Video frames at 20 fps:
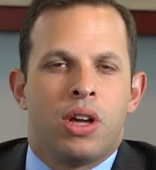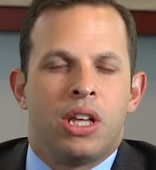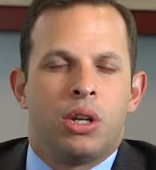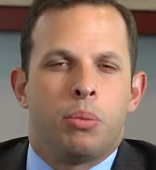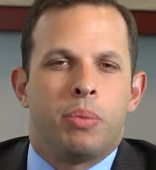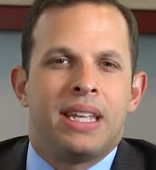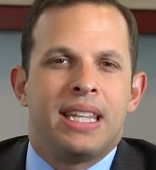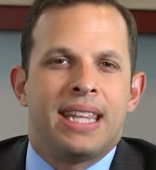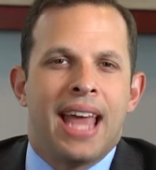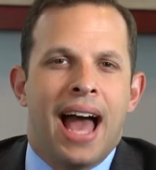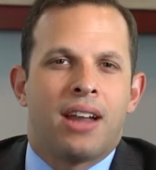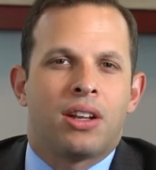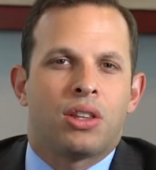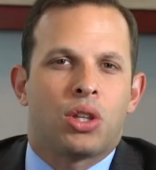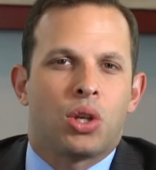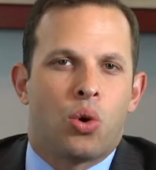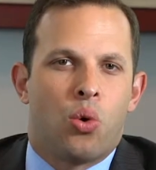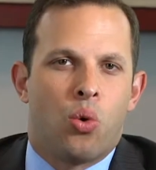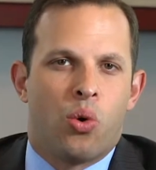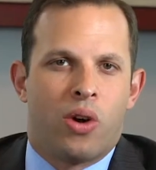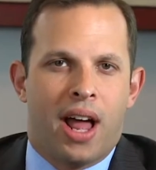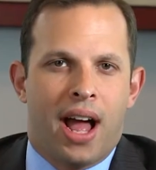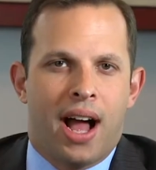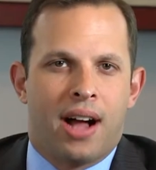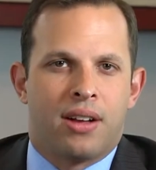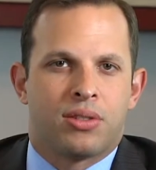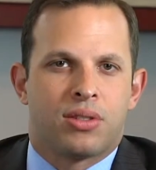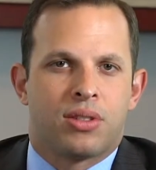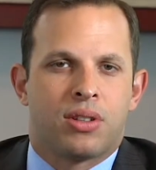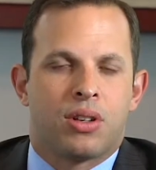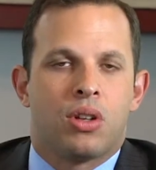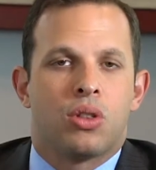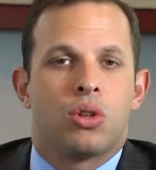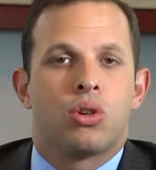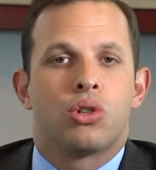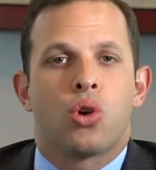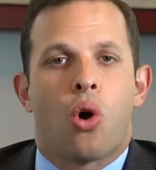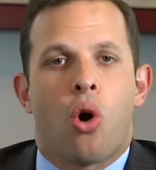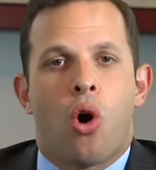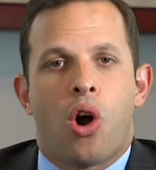It'll be down at the courthouse.
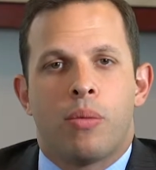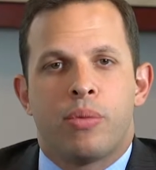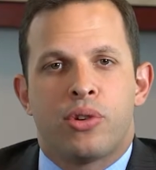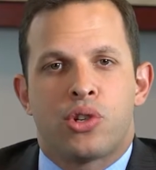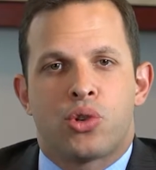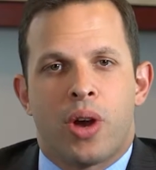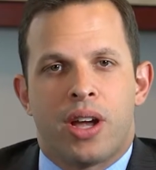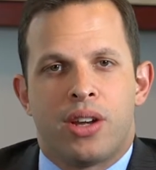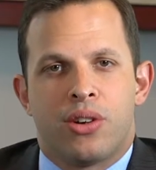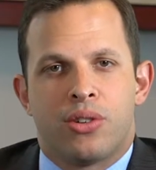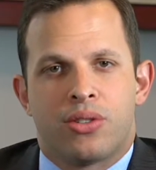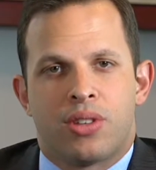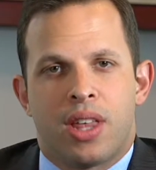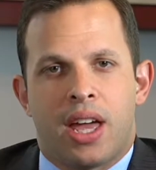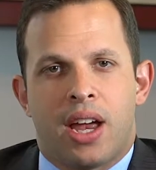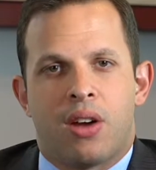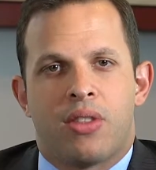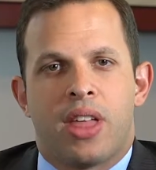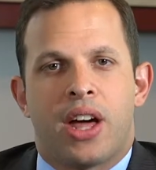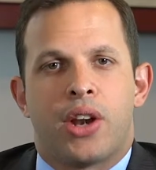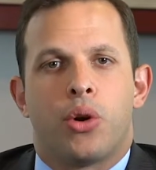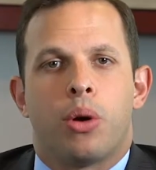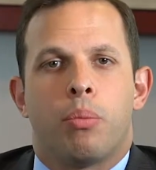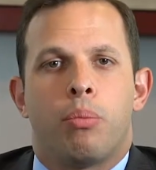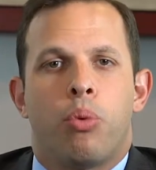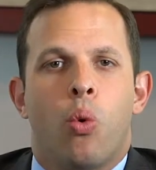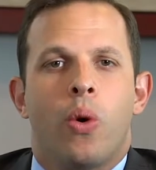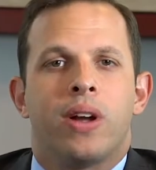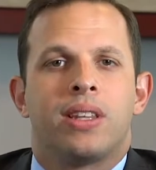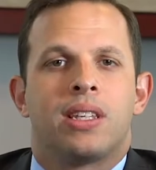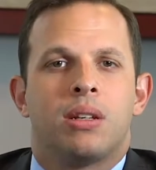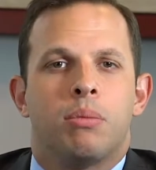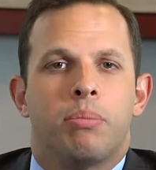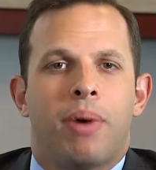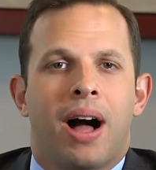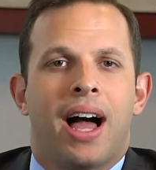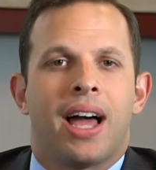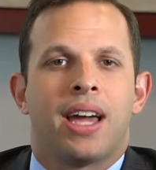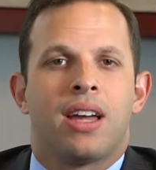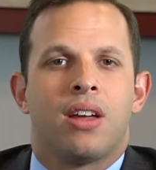There's arbitrators there that are appointed
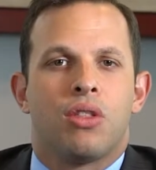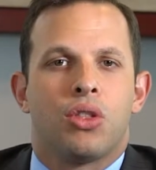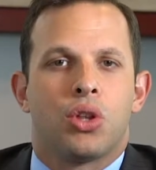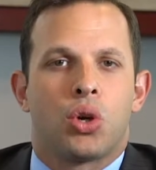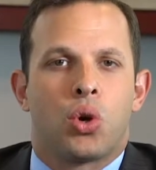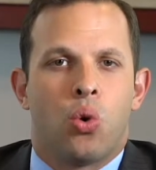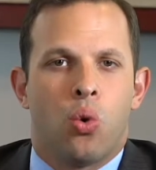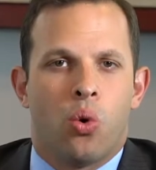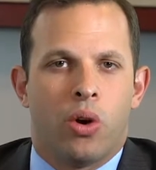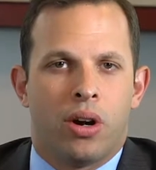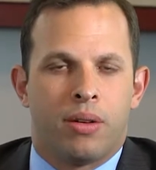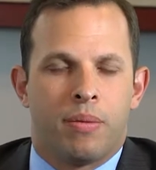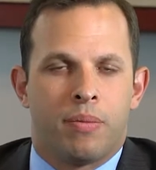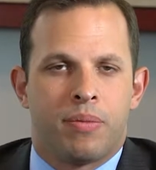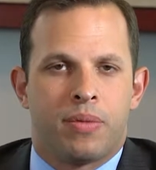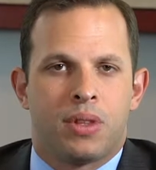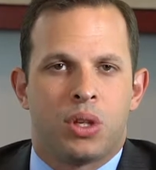by the court.